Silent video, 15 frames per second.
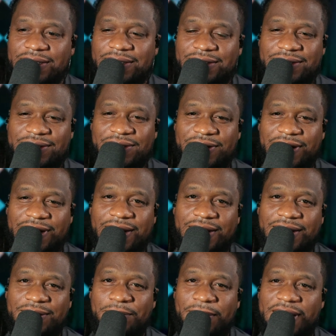
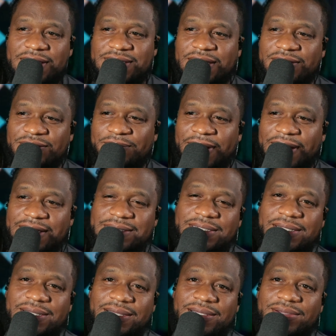my channel
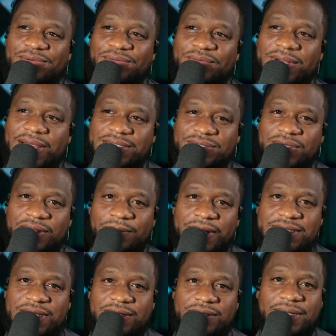basically when I started my
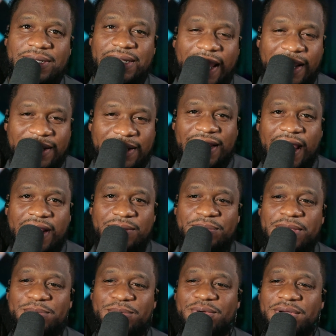channel, like a lot of
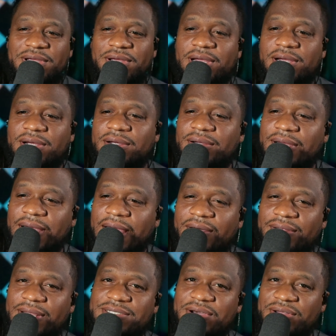people, when you hear
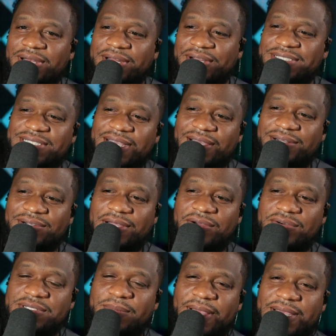how they started their channel, it
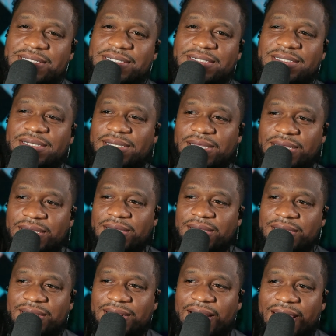was basically
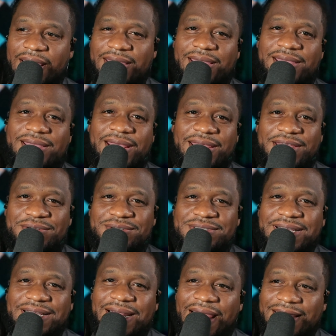like they used
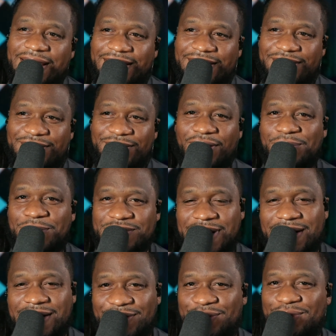it like a almost
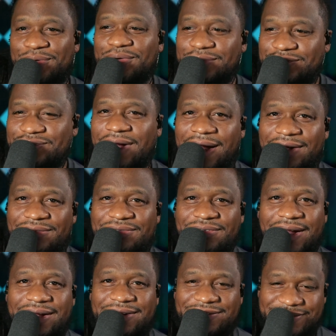like a Google Drive,
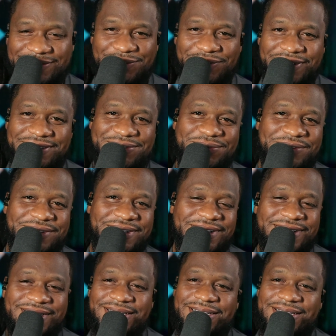right, of sorts,
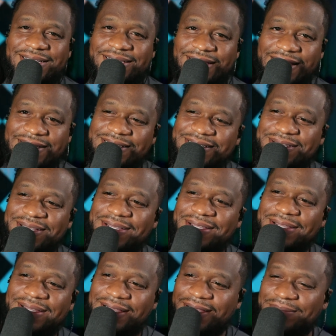where they just
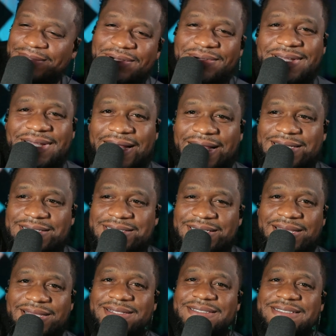upload
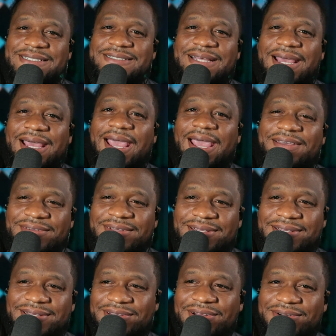content just to have
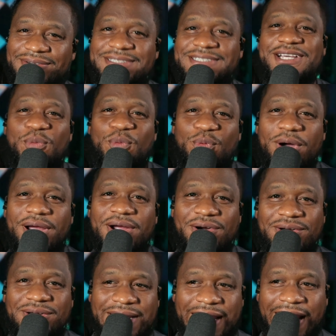it, somewhere
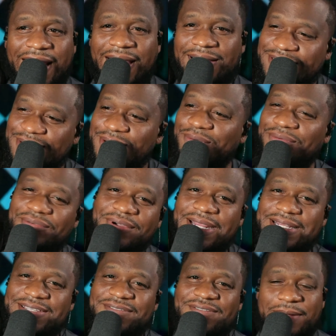online to show
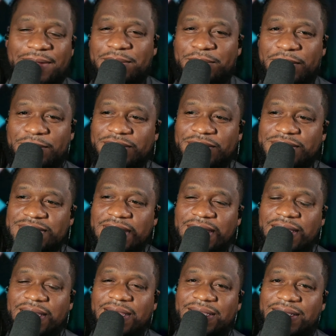friends, family members.
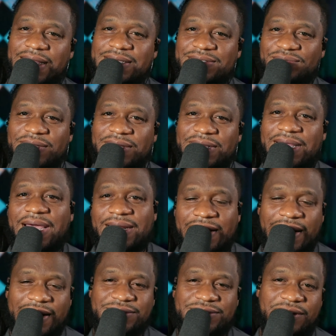That's really kind of
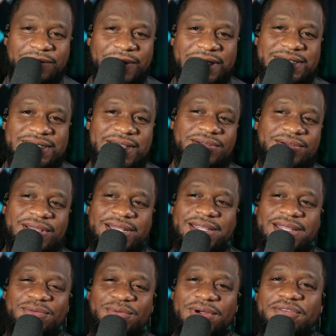how I started my channel. And
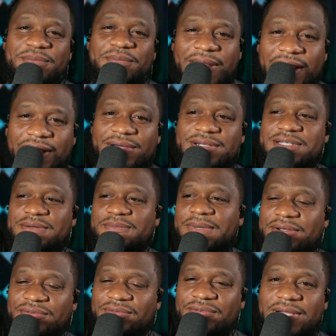then it went from there to
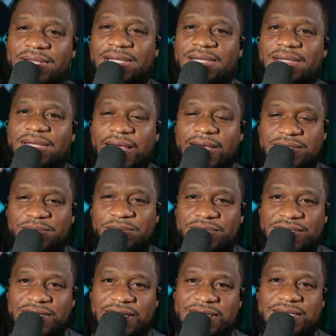me really as a
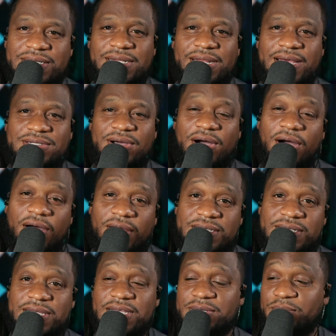musician, as an
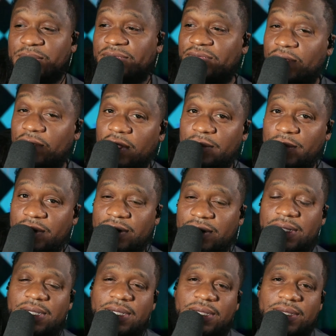artist, as a performer.
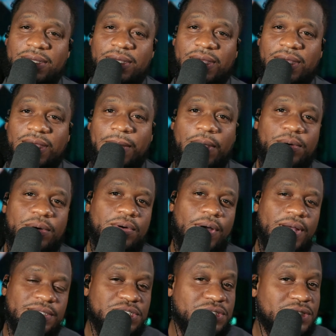I would go
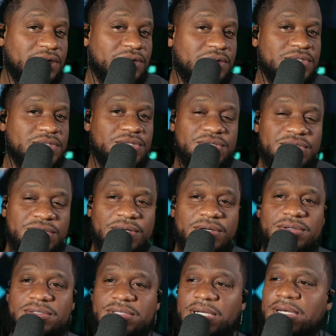out to shows, do
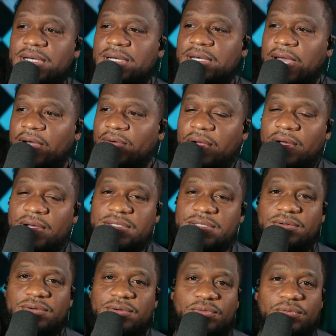shows. I would
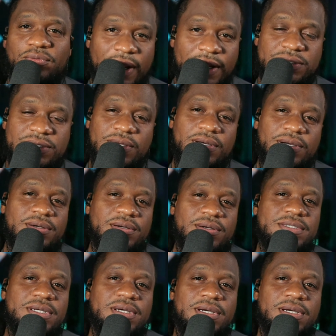also write
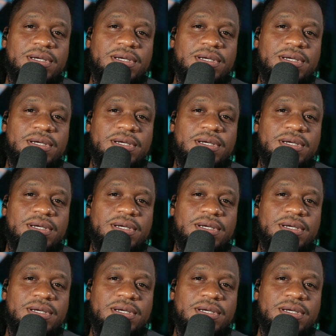songs,